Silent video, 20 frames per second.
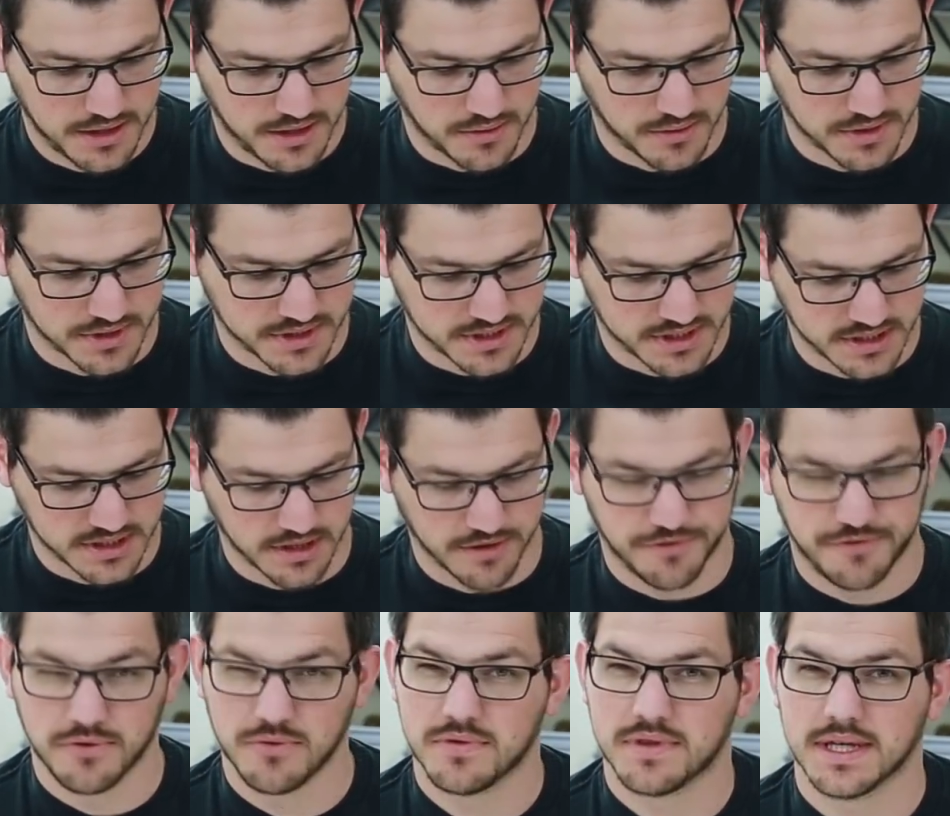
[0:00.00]
There is a
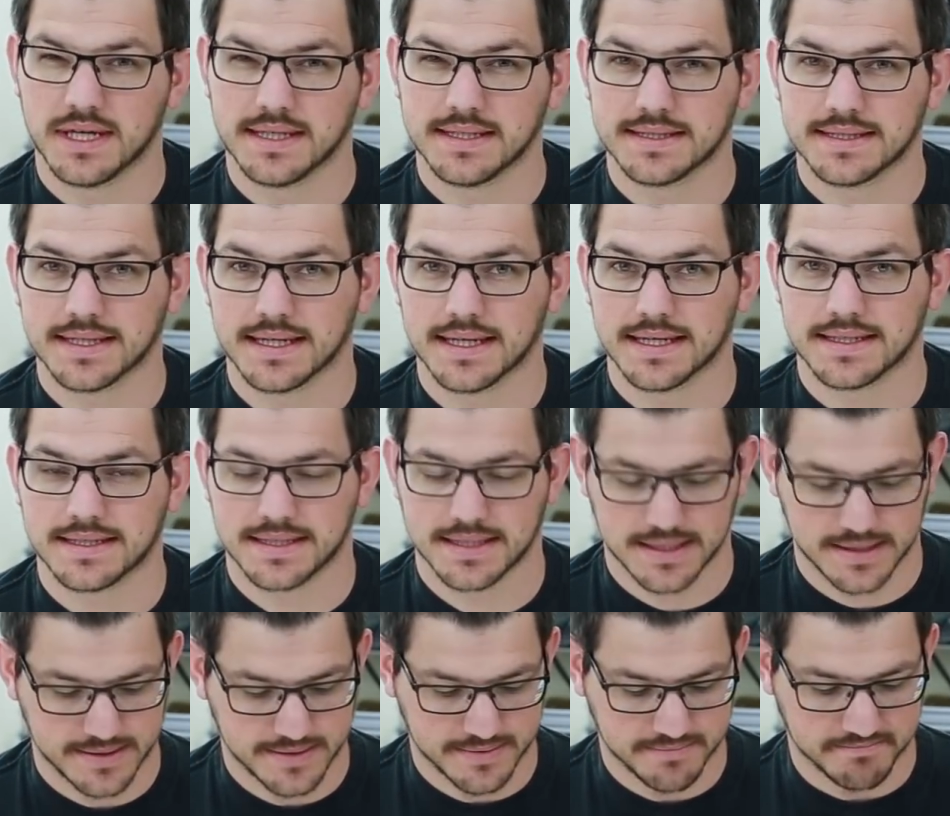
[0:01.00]
few things
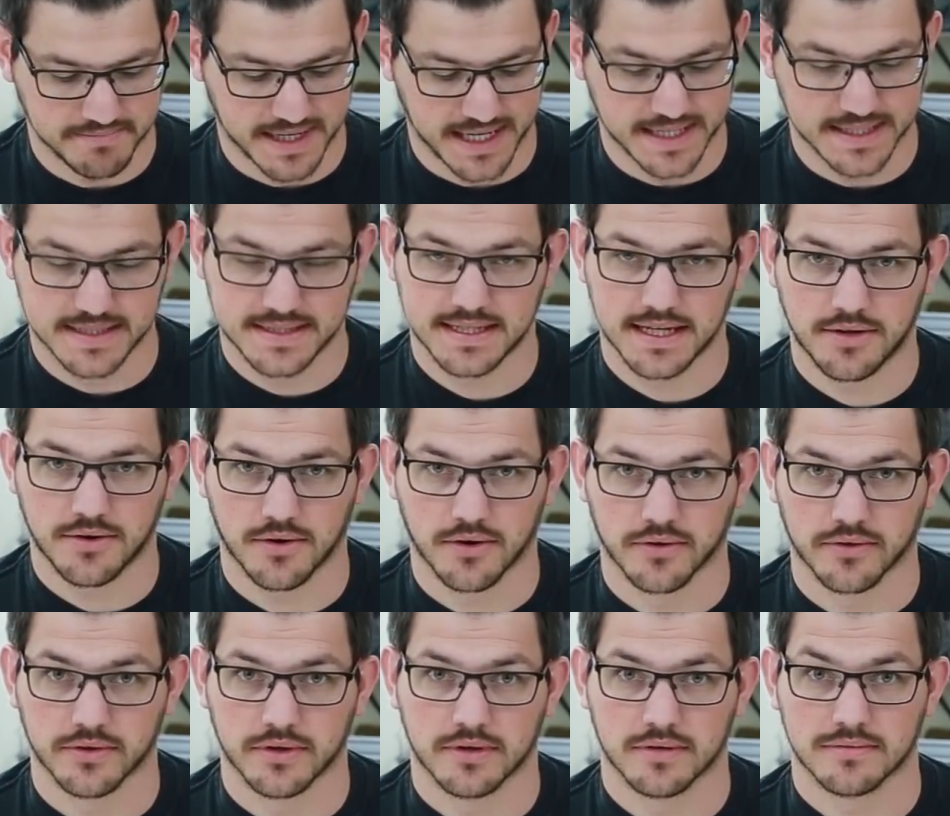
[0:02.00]
that I had said
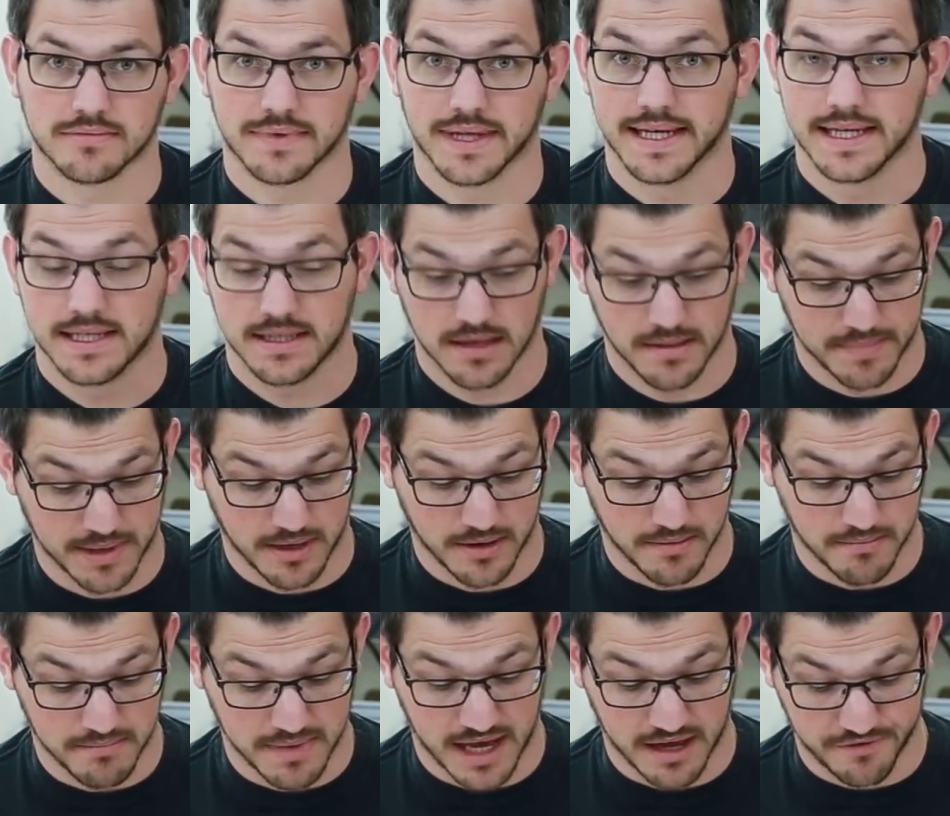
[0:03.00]
earlier, like
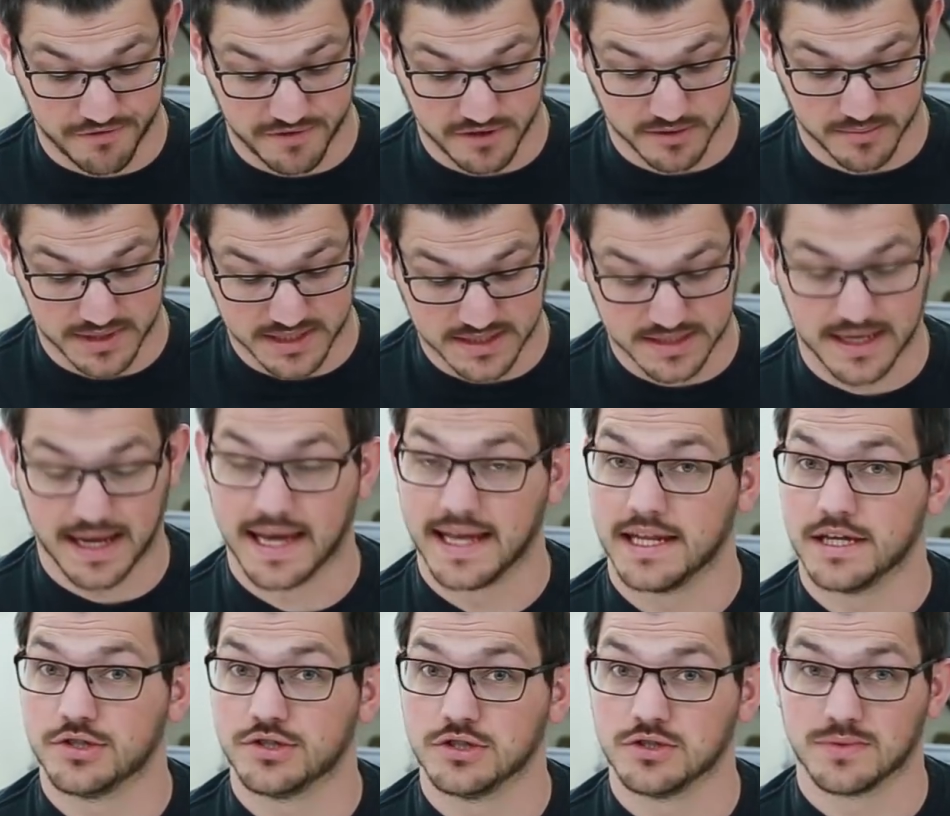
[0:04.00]
about matte filament. I
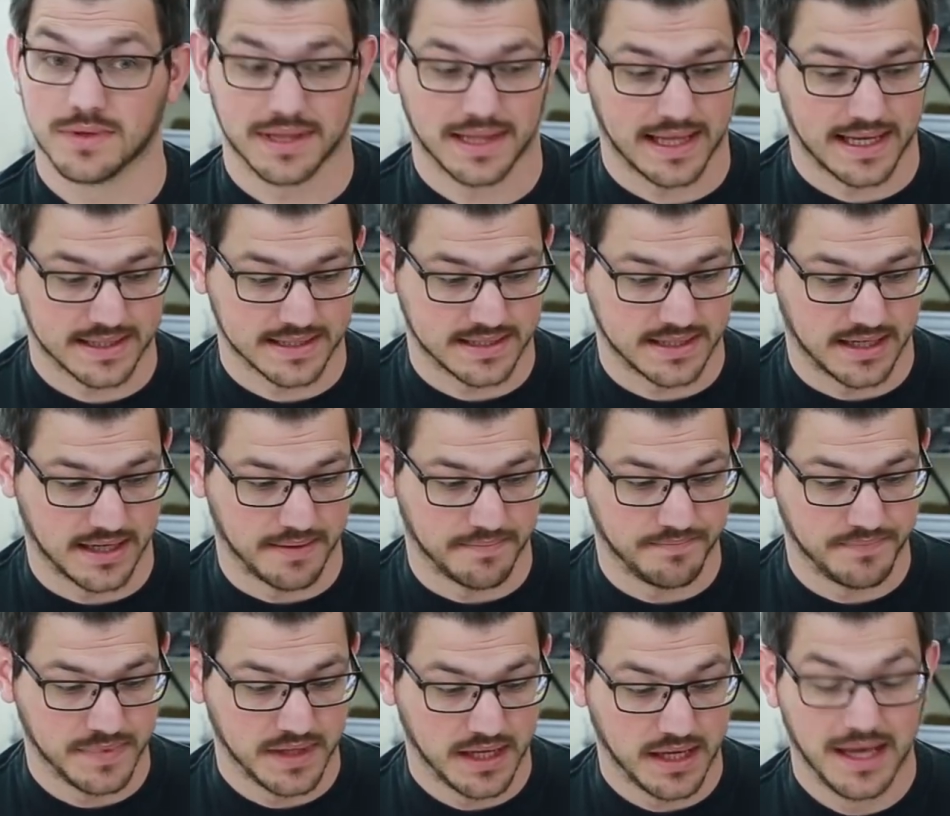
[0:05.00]
had issues with it last
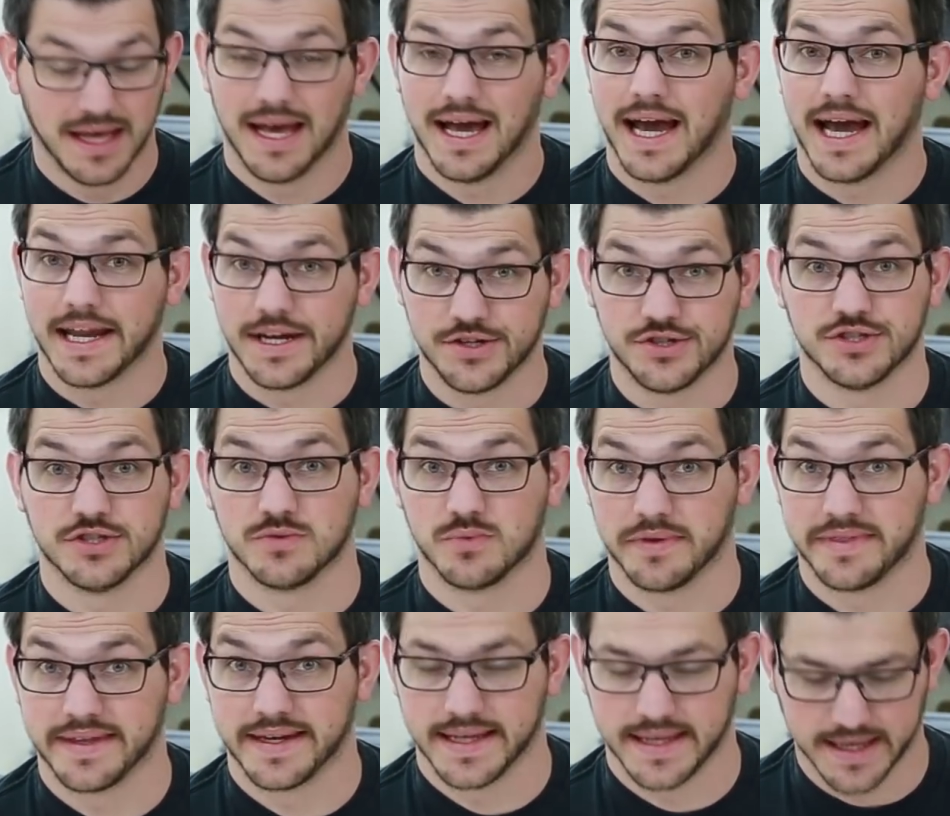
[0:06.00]
time. I had issues
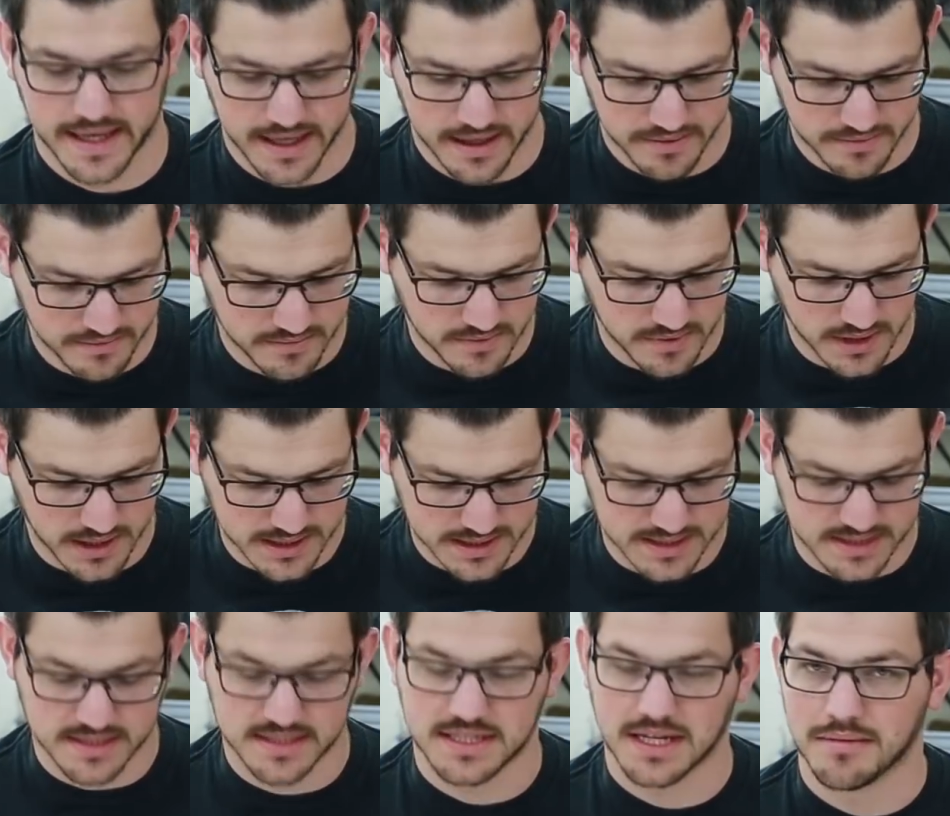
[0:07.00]
with it again.
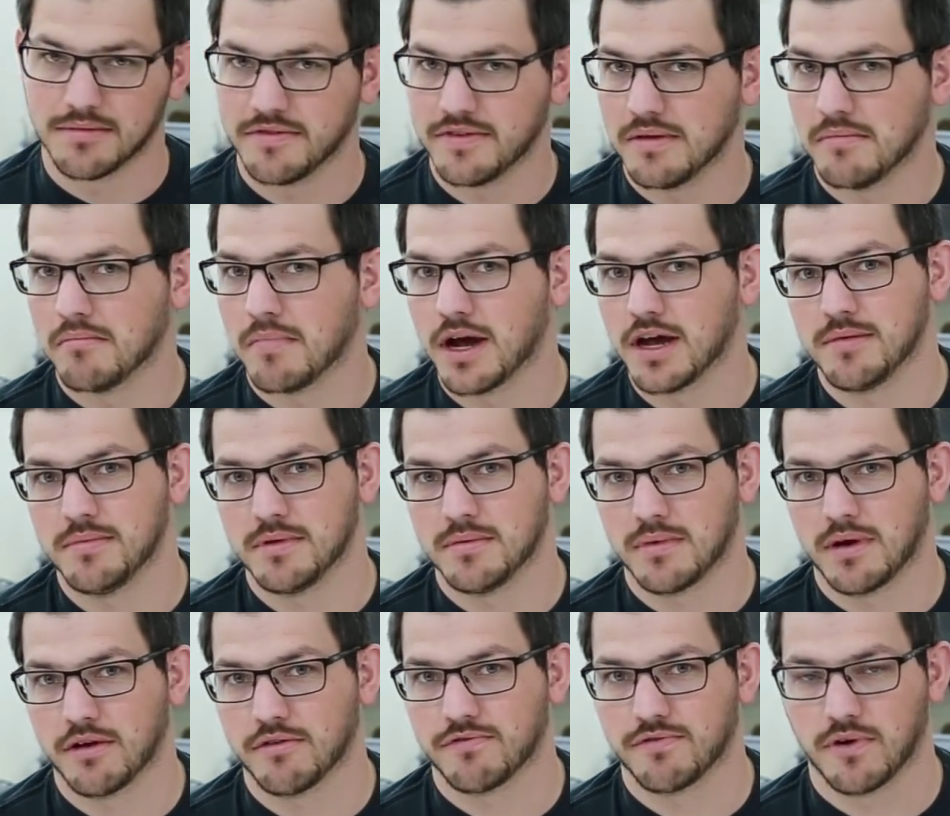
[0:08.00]
Some of it might've been
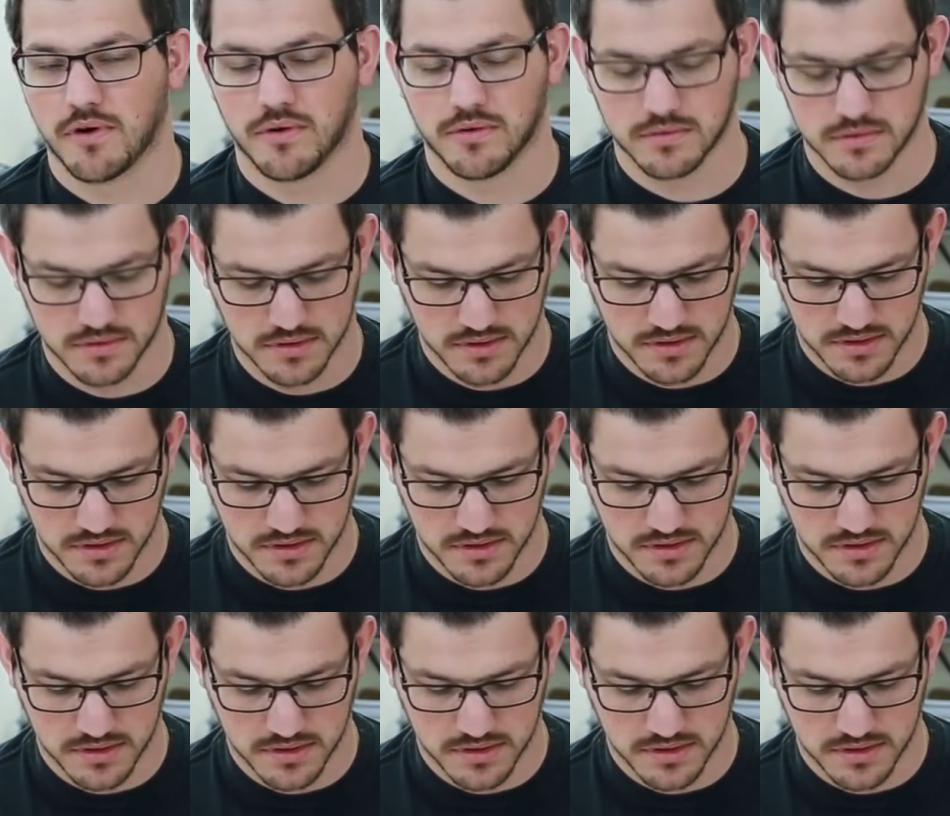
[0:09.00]
my fault.